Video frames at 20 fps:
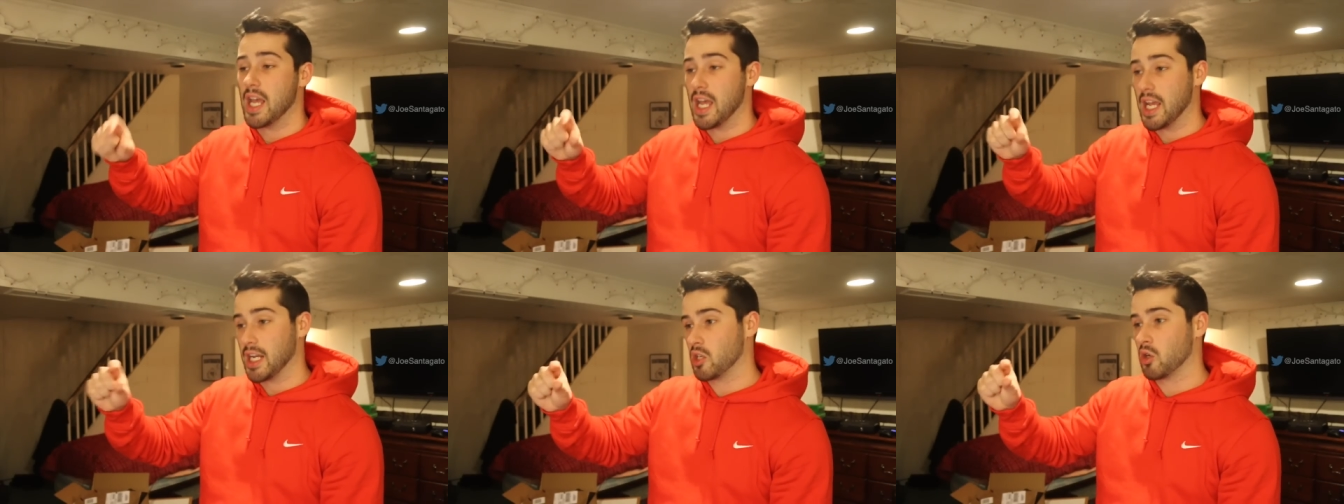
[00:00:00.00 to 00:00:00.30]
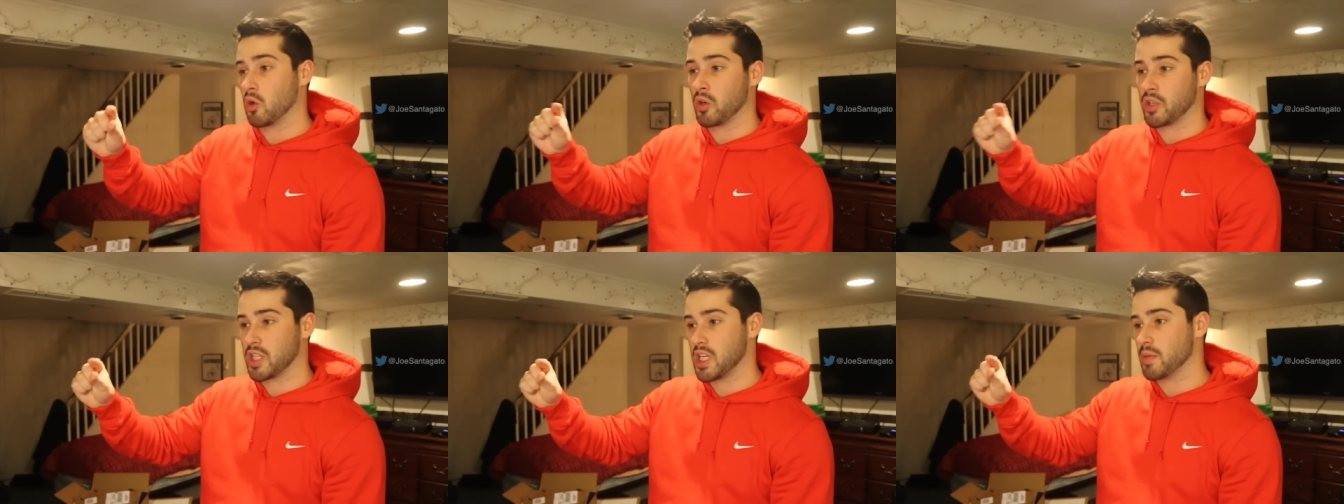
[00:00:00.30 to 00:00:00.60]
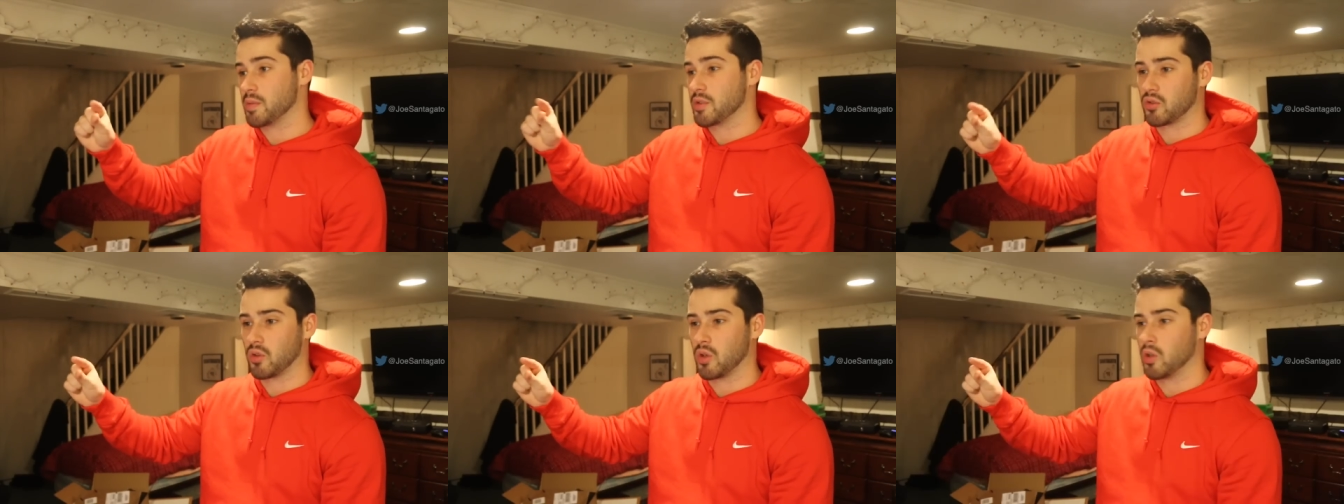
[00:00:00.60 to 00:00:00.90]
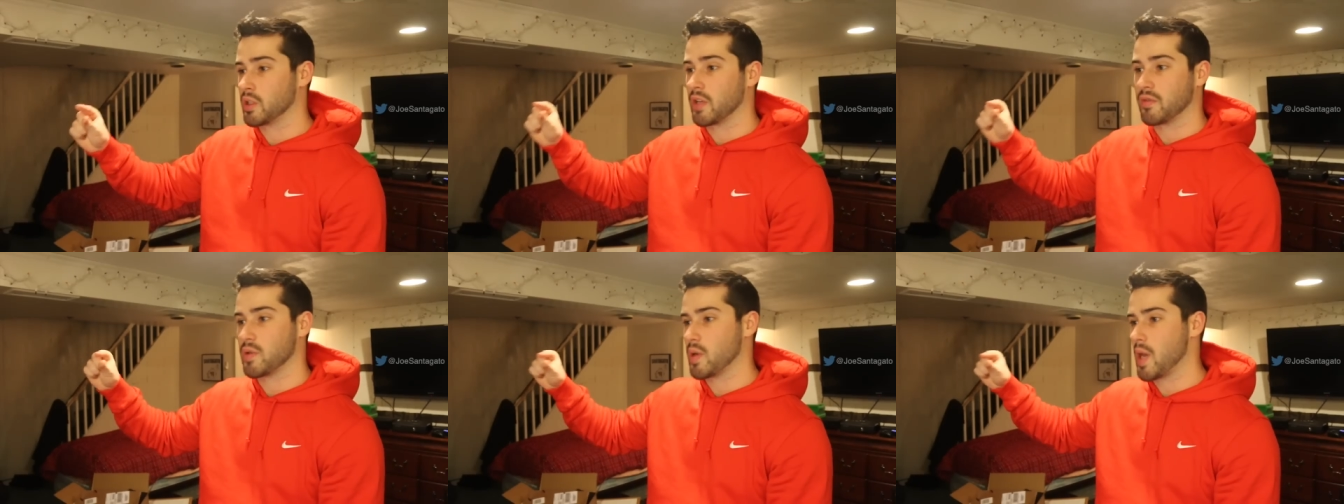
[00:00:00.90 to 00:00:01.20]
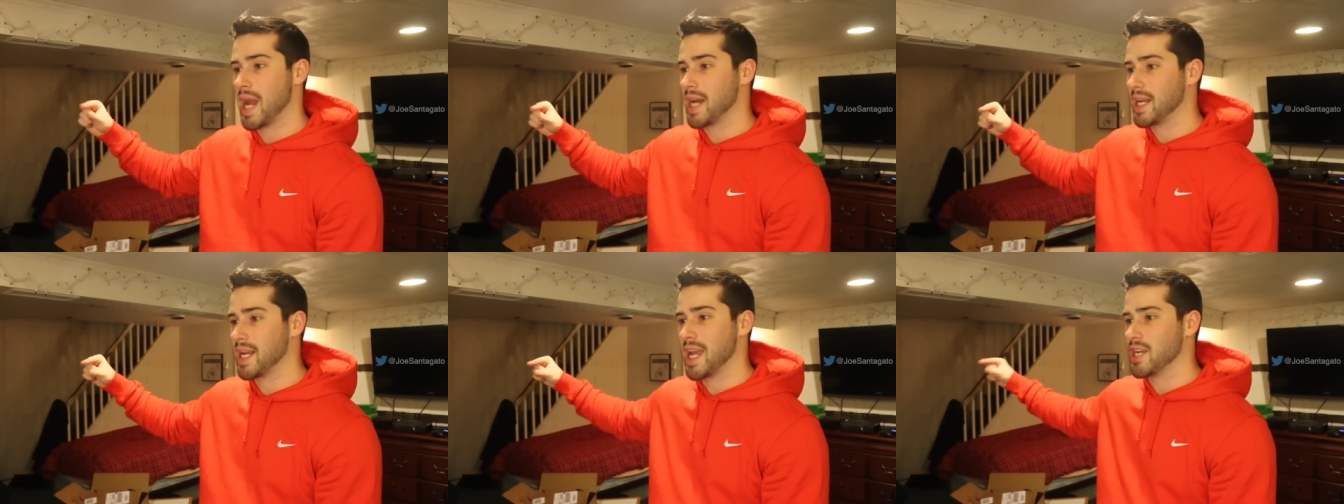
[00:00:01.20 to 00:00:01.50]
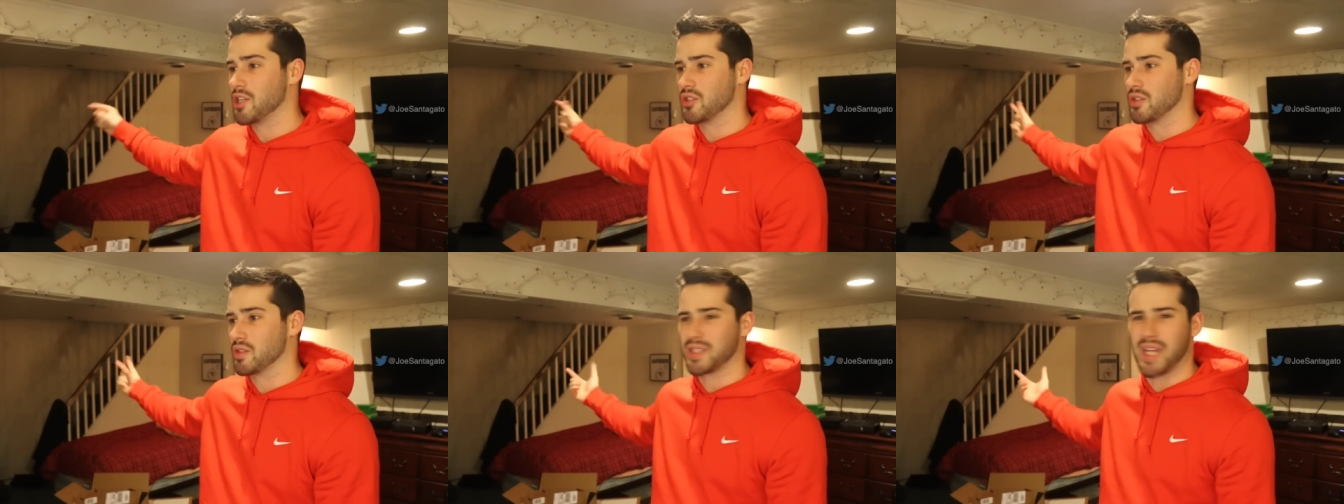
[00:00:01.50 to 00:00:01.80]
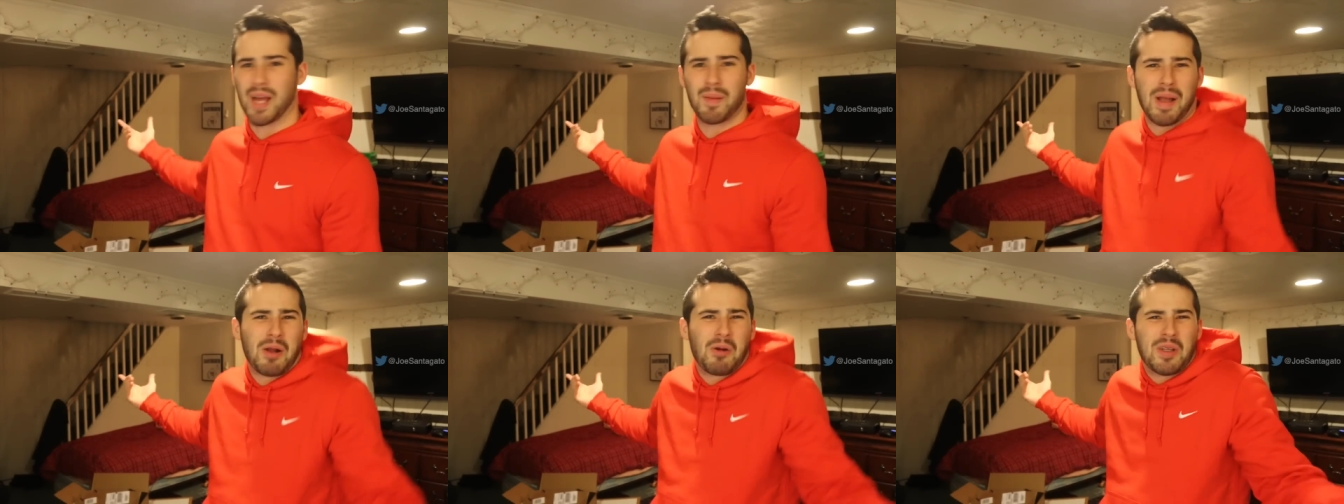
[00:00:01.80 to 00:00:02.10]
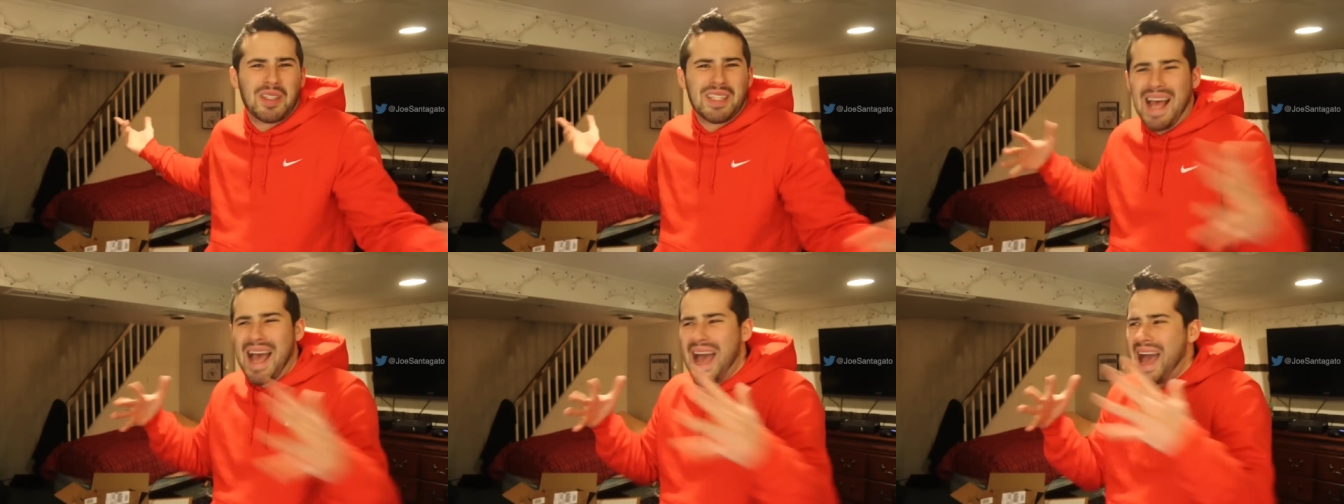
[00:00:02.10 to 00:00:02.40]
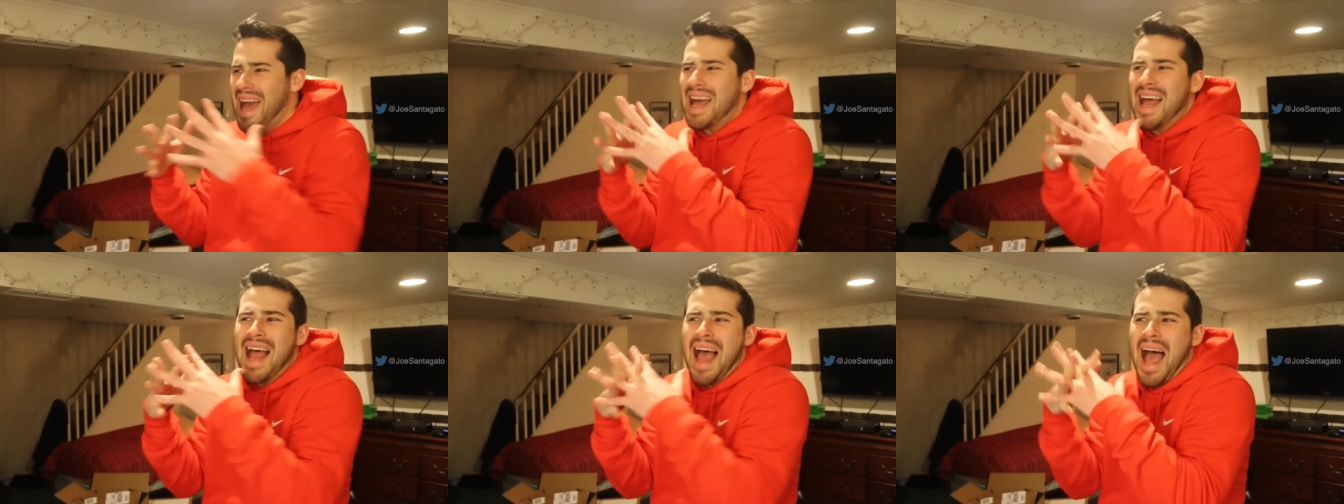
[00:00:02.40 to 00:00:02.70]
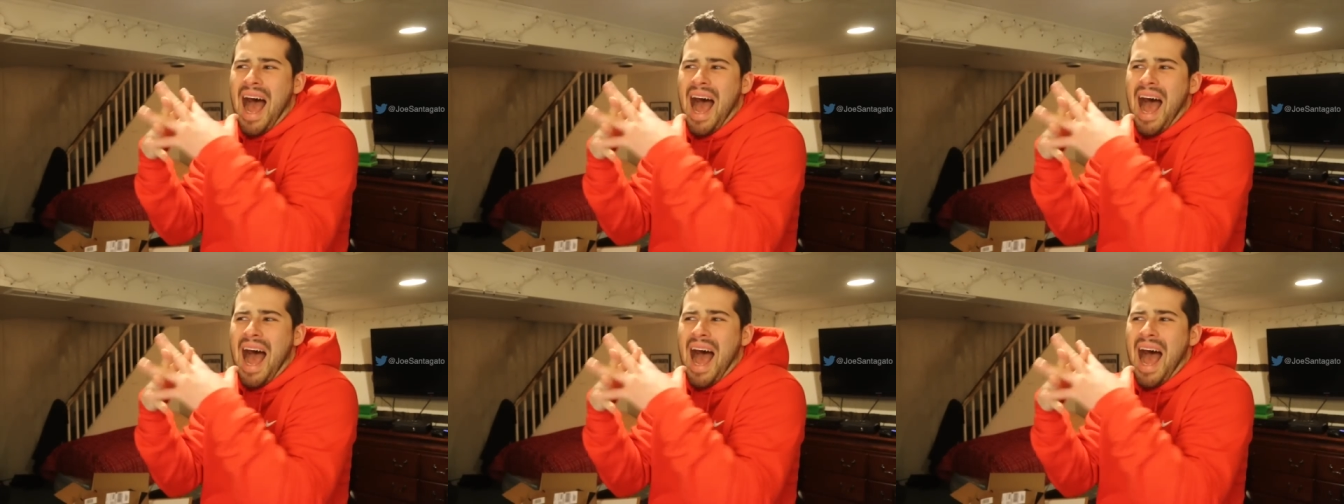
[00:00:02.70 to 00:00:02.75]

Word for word: ignore and keep scrolling if you hate Asians. I'm like, what the heck?